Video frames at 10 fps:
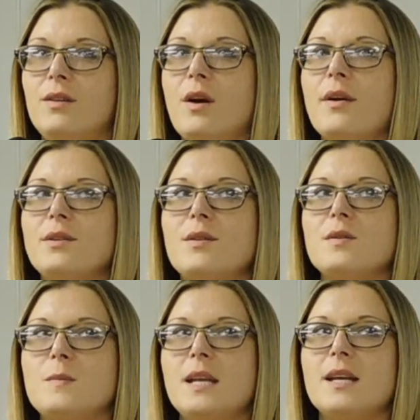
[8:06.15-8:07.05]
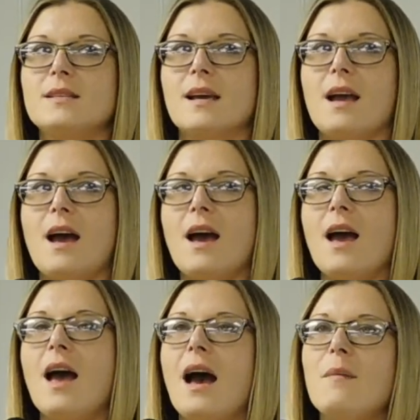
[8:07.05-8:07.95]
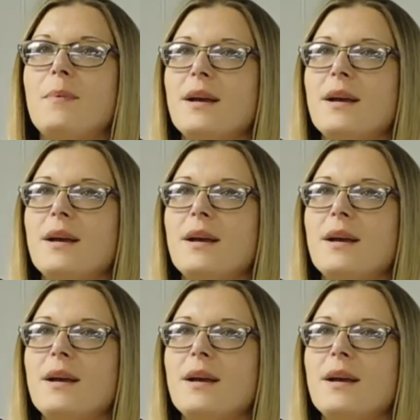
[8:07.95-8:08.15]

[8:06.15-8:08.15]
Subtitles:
going to those meetings, I